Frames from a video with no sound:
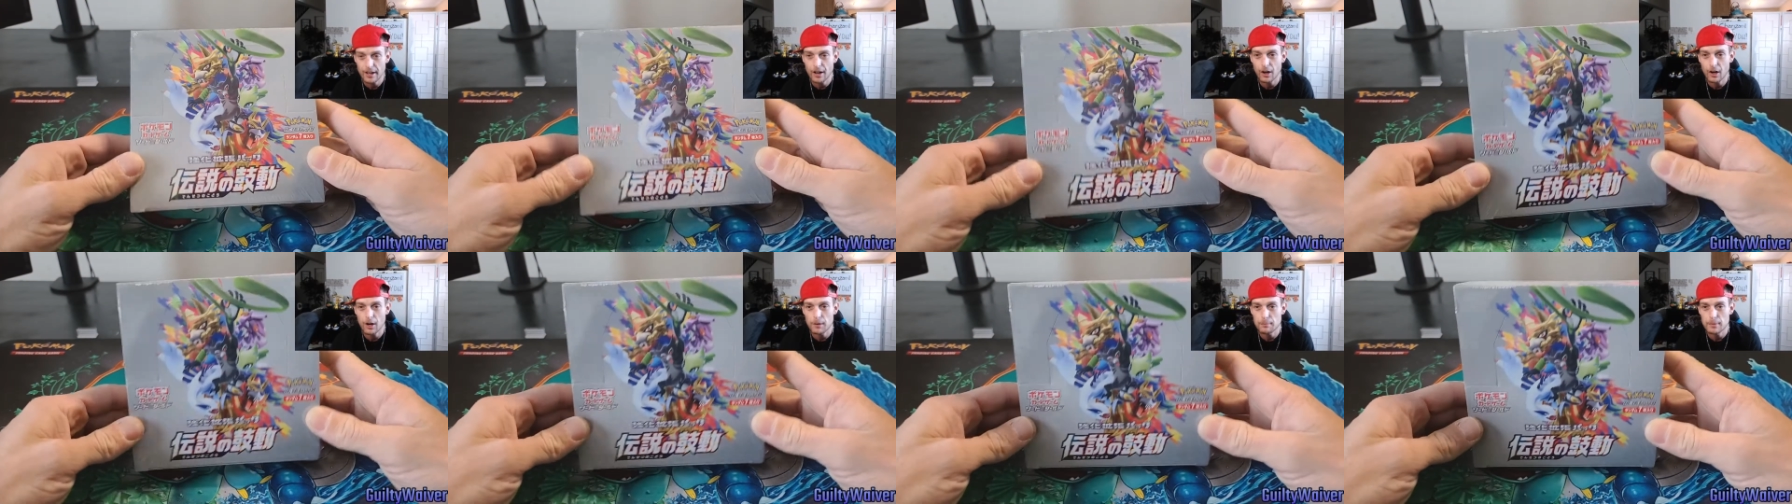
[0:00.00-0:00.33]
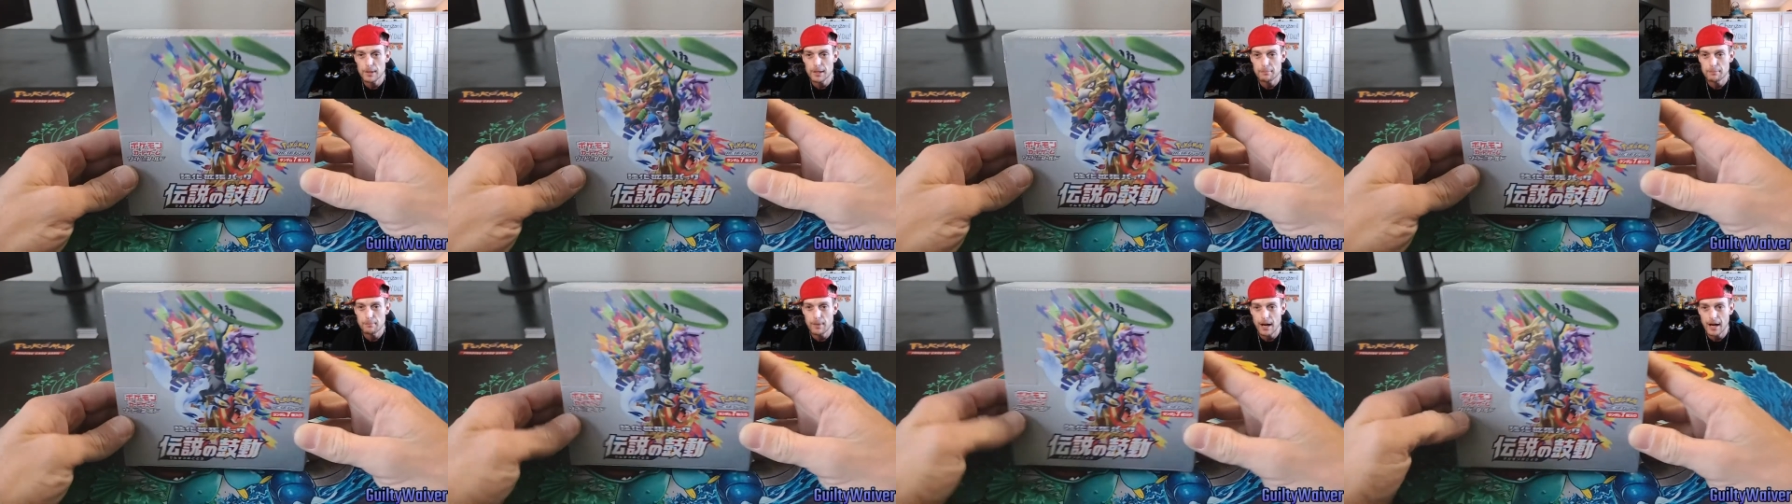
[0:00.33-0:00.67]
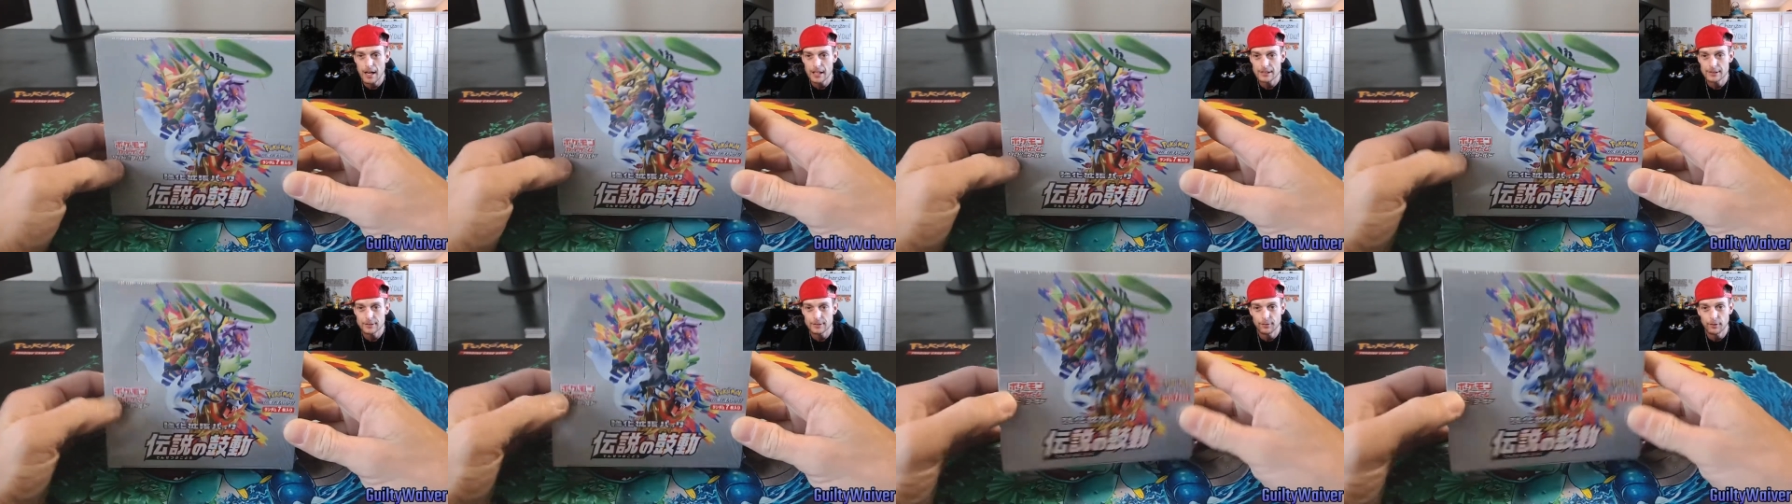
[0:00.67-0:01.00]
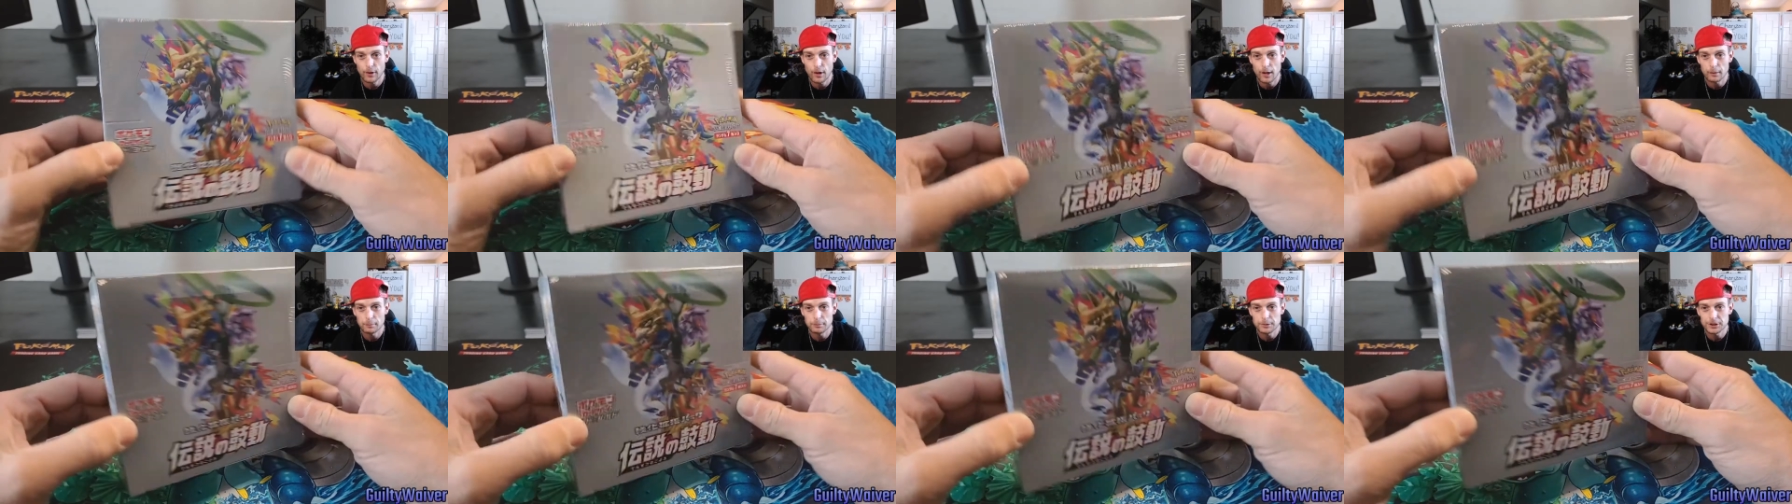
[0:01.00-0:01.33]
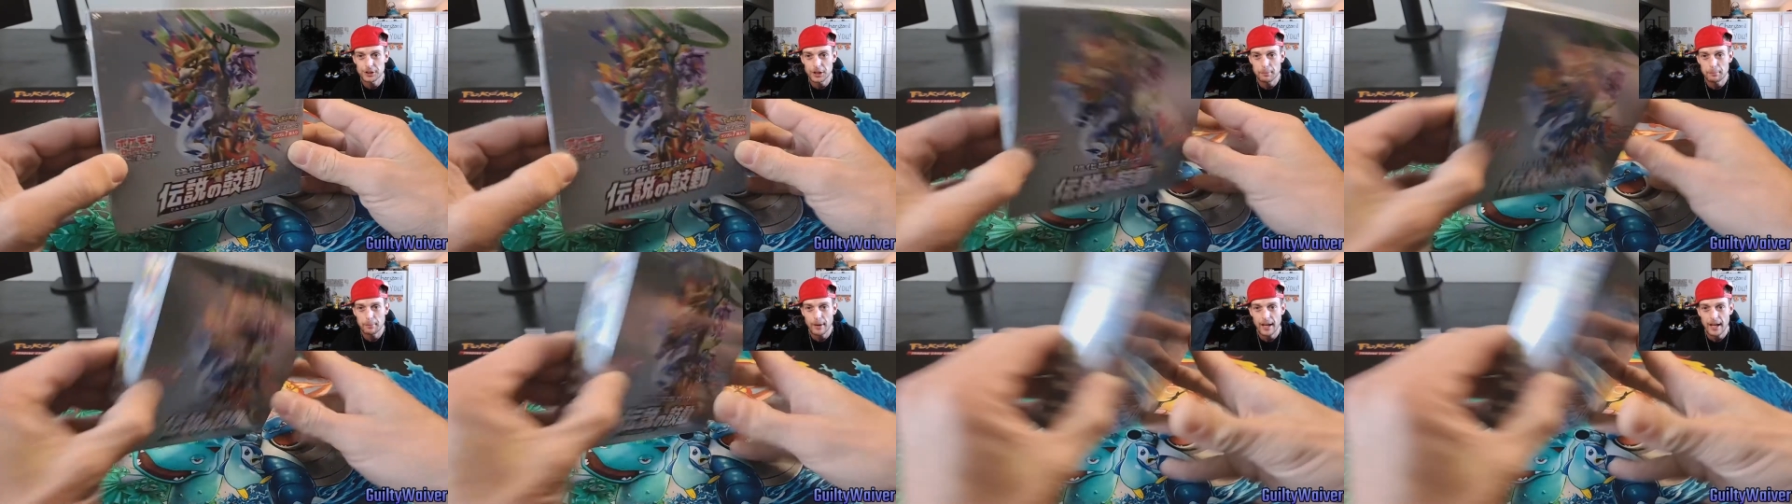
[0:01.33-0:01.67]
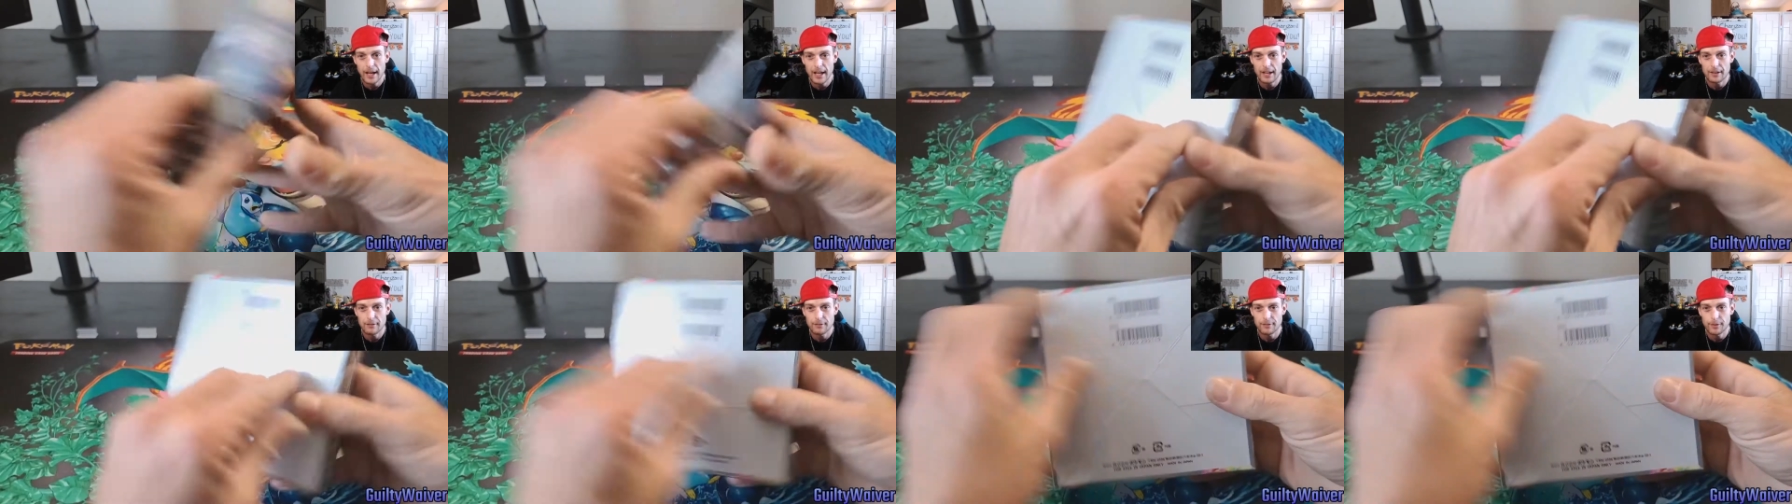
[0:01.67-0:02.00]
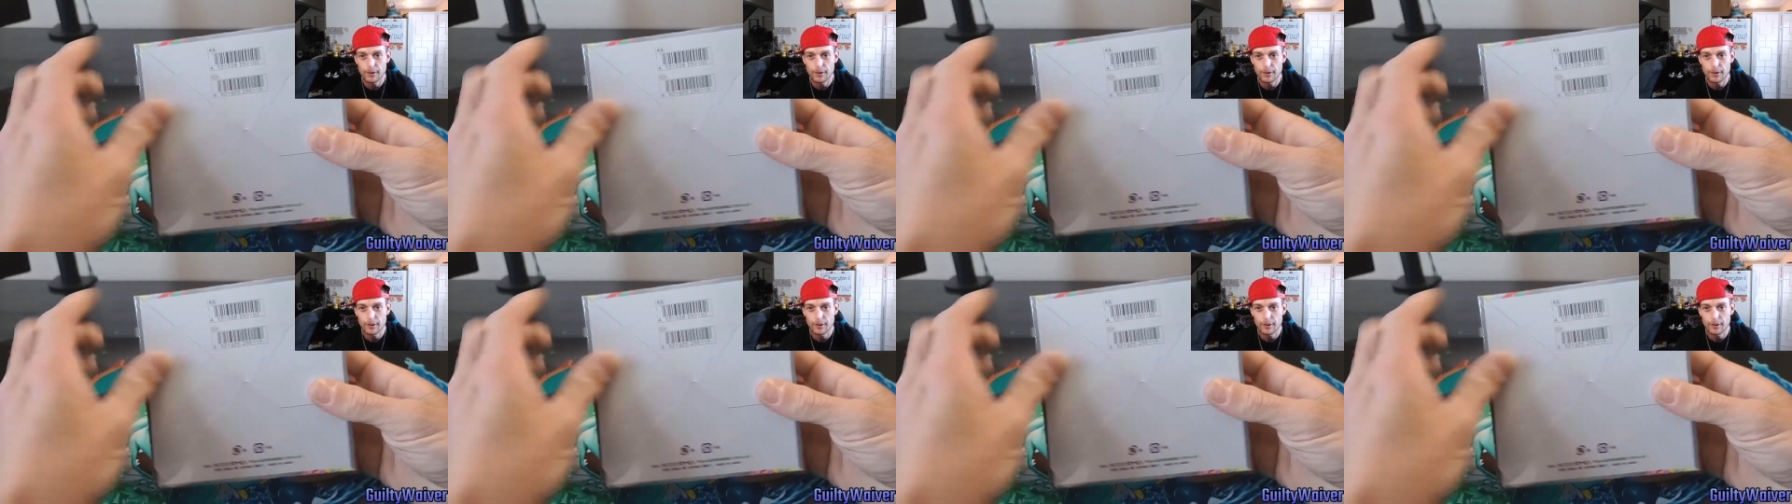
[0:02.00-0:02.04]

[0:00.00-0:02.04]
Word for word: heartbeat box from Japan,